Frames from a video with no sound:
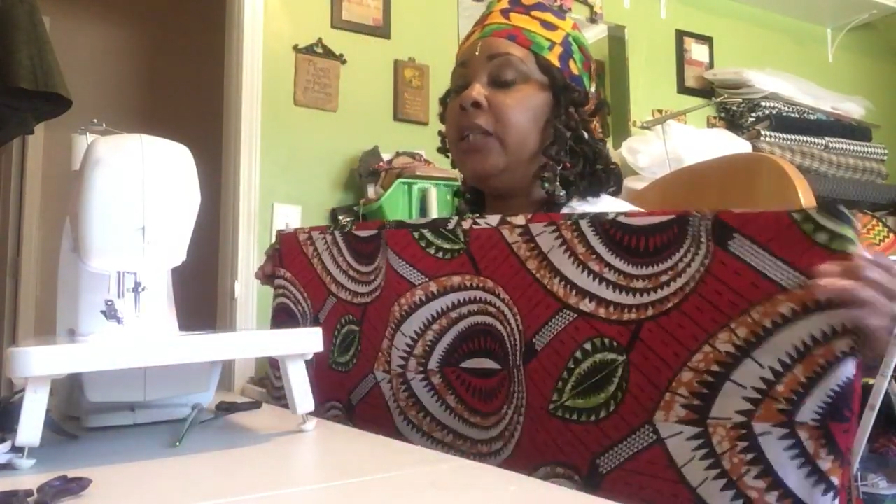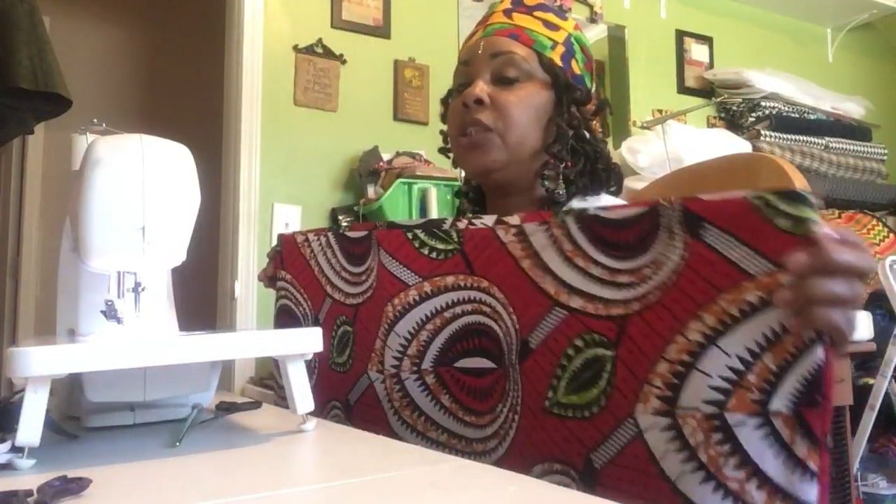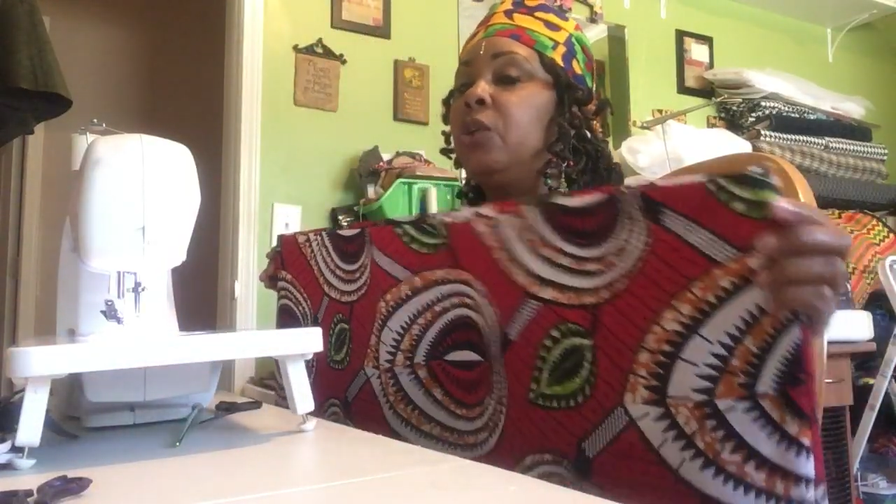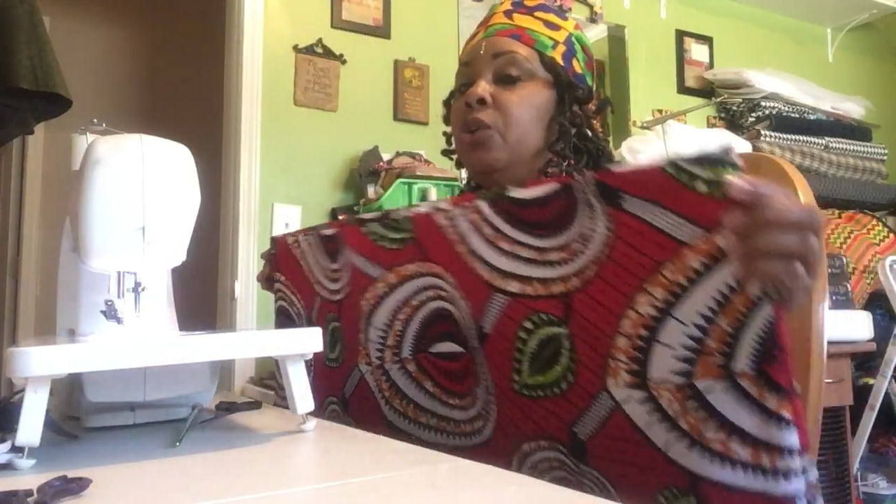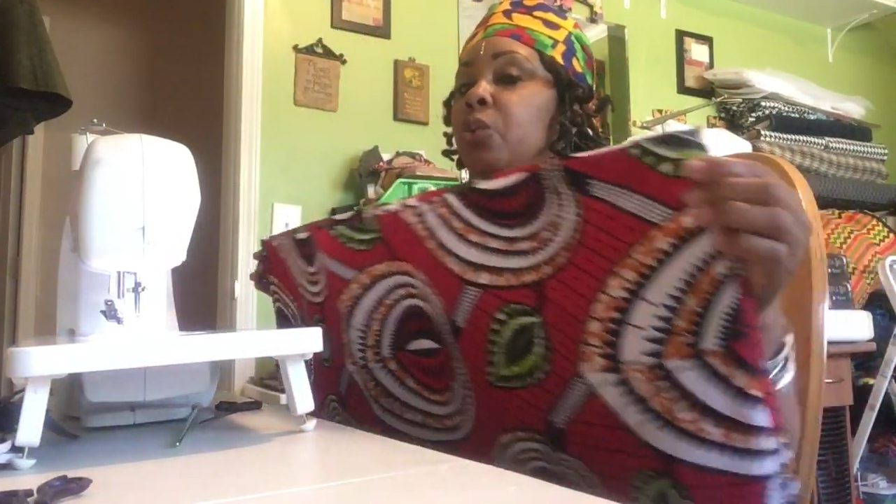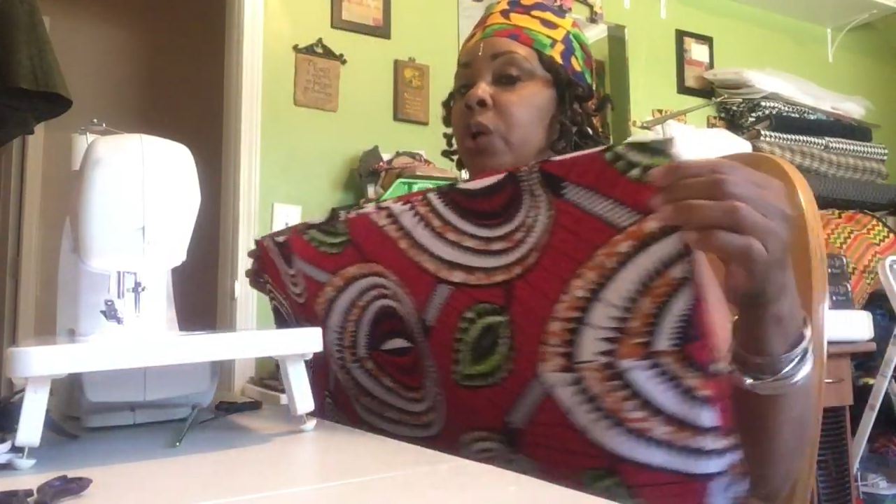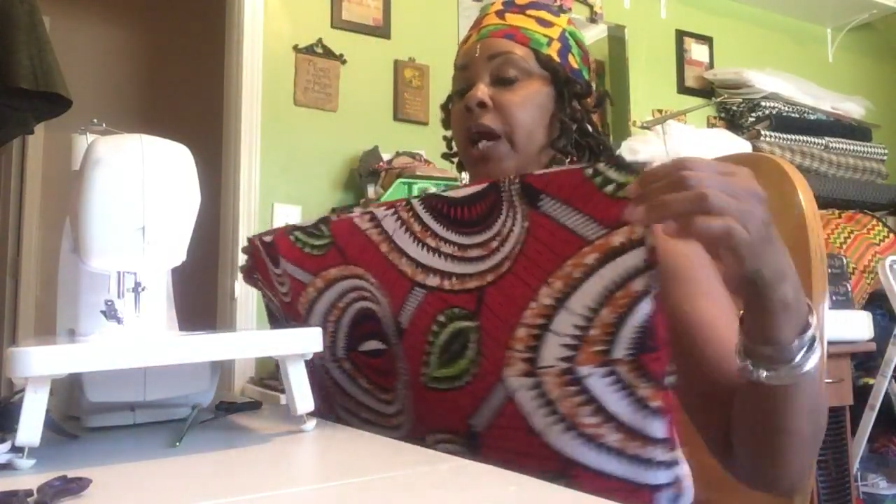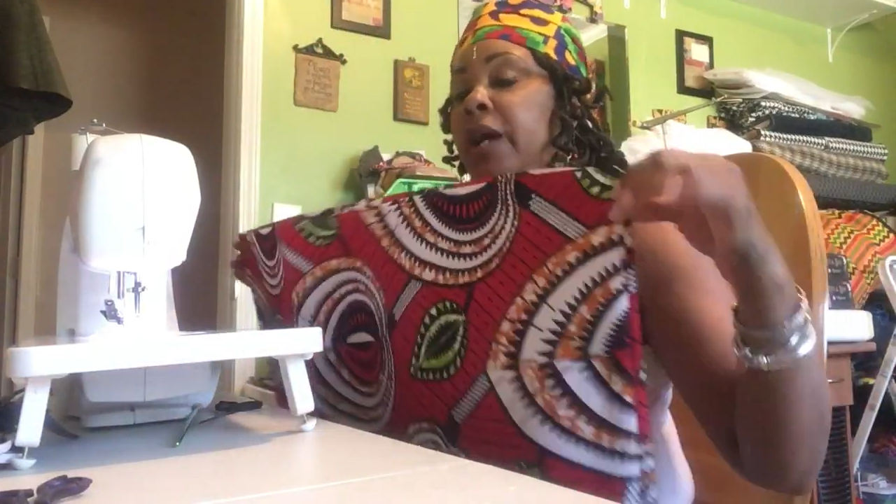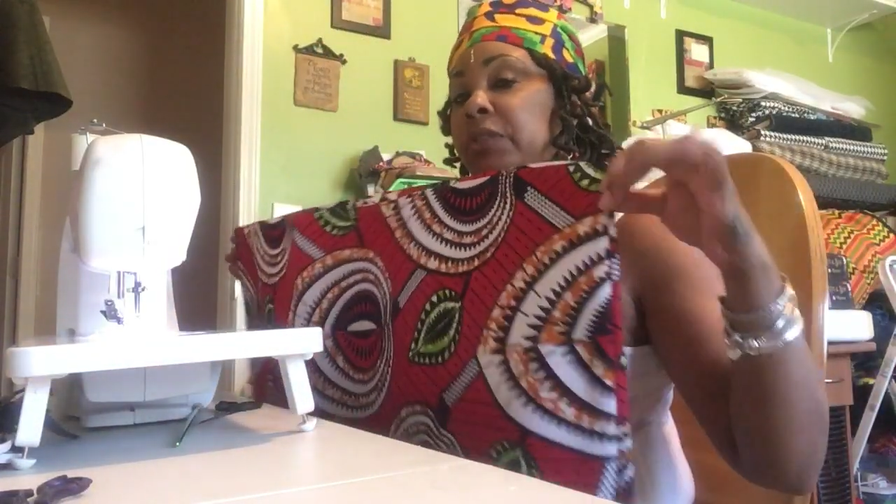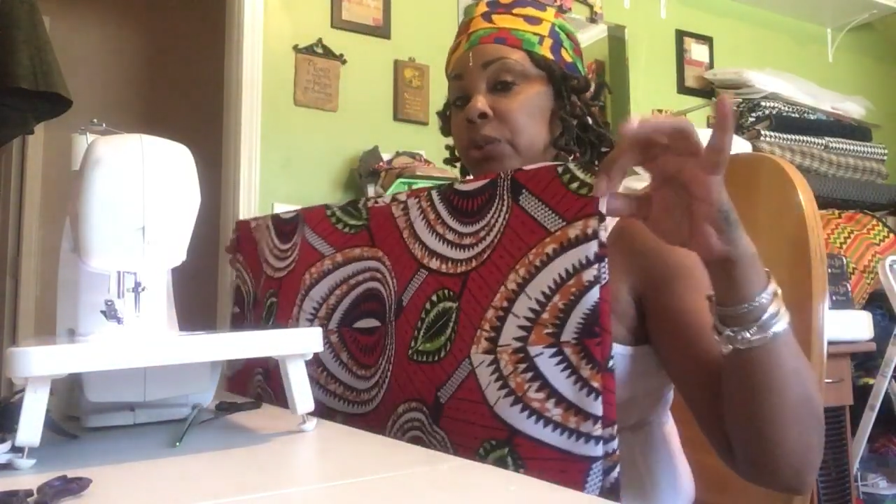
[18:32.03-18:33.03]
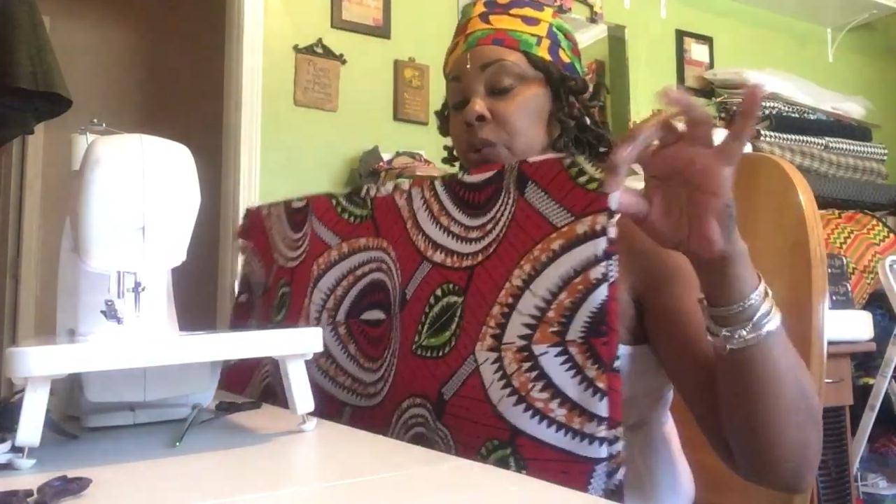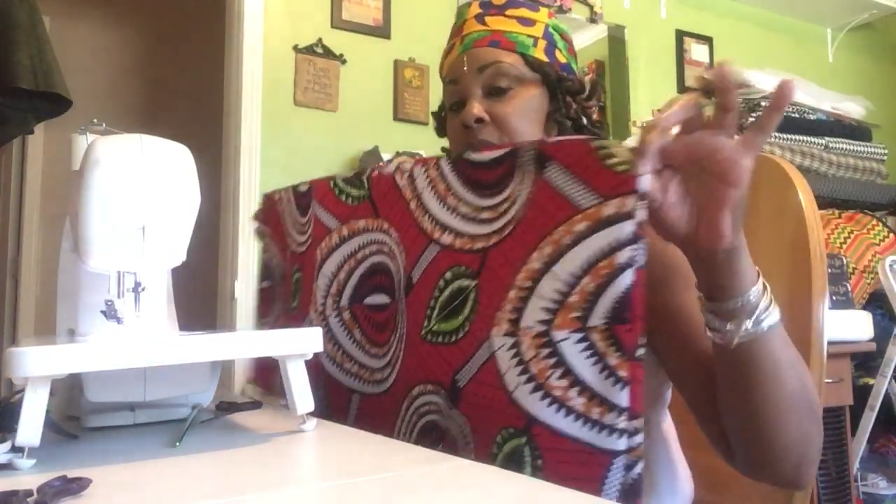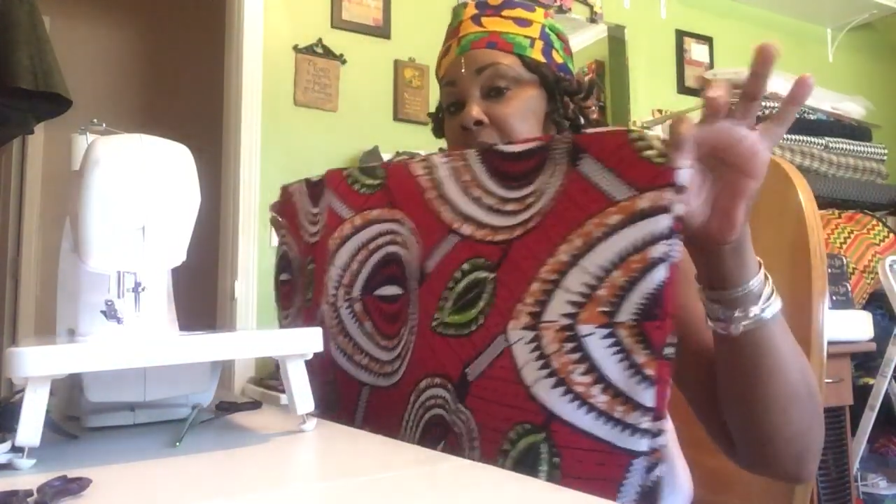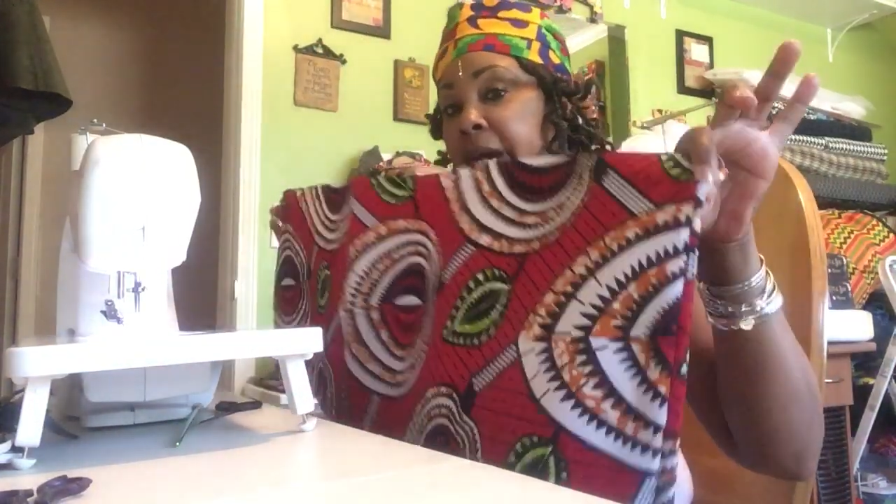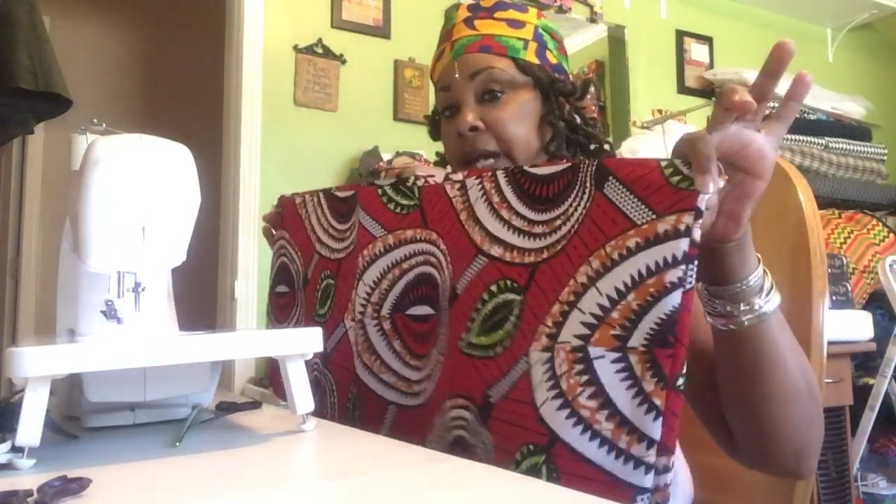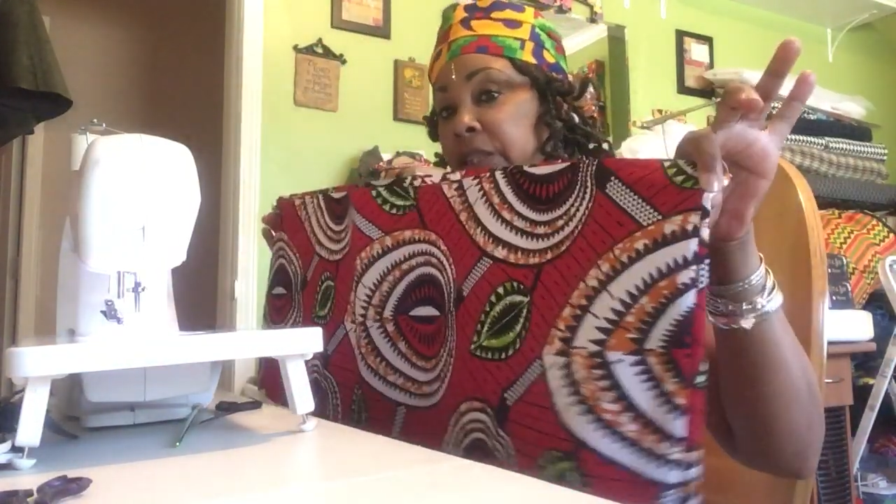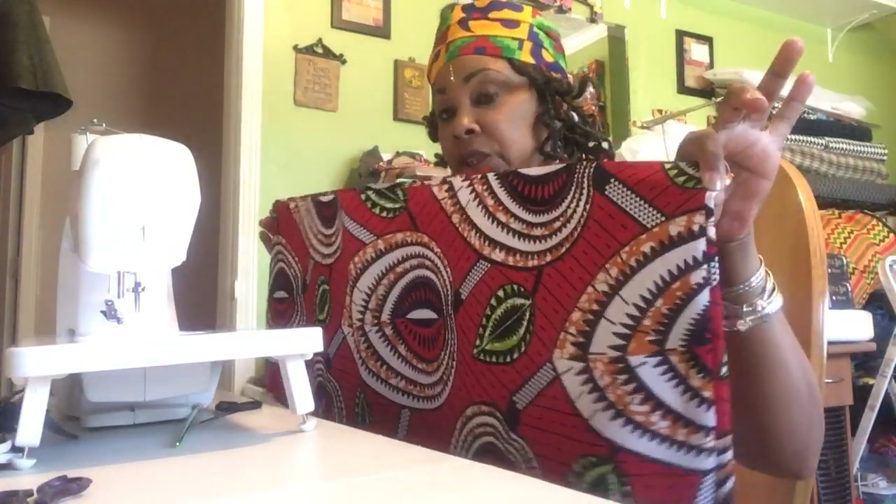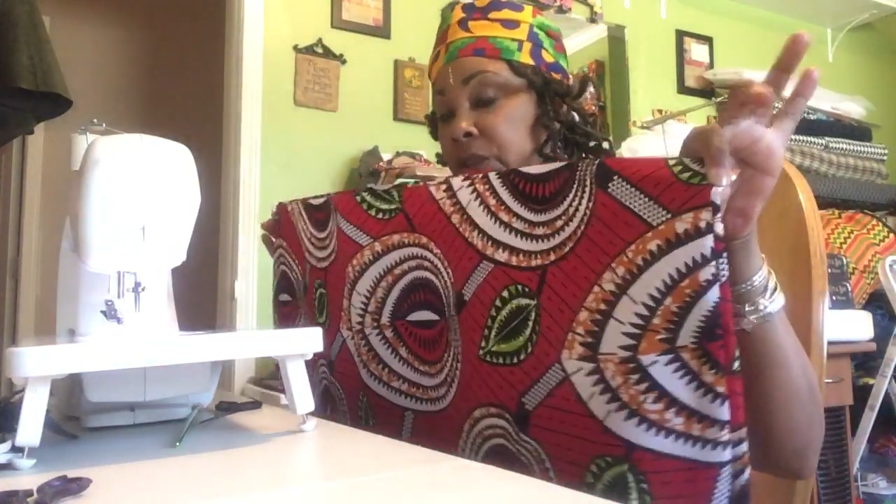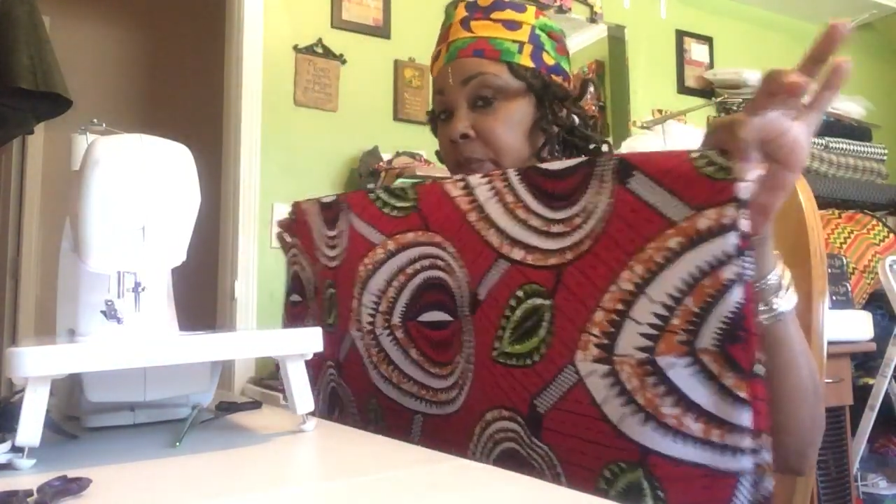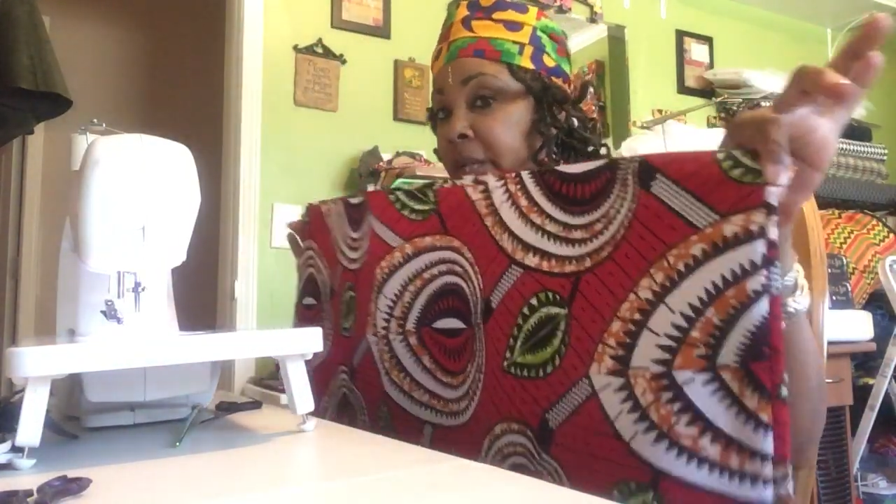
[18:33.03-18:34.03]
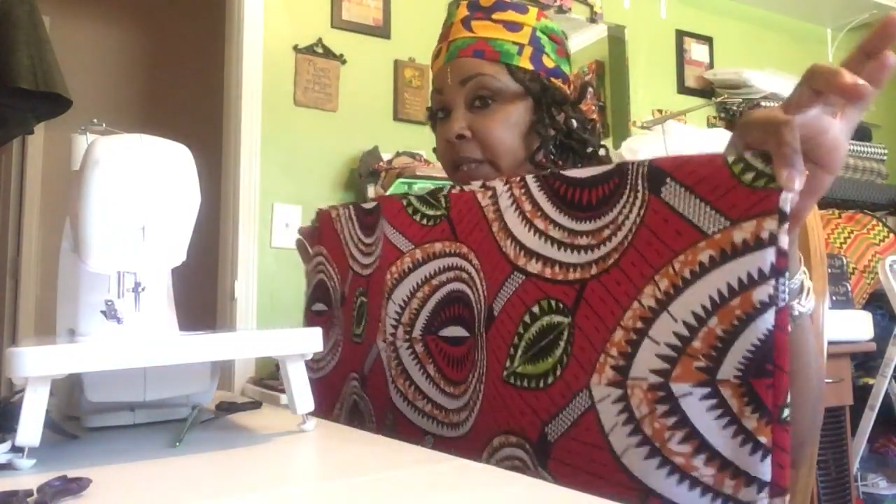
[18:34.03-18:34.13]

so you will have to attach to make